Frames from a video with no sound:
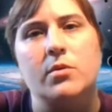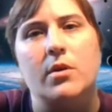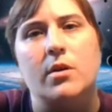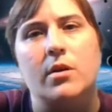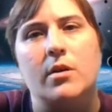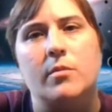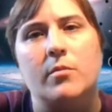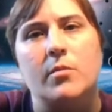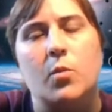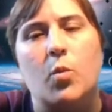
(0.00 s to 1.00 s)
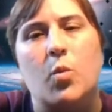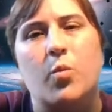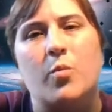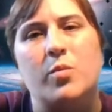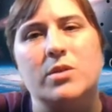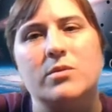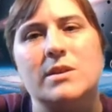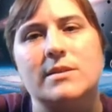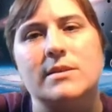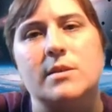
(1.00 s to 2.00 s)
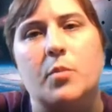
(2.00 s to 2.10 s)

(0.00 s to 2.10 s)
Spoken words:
Balloon isn't a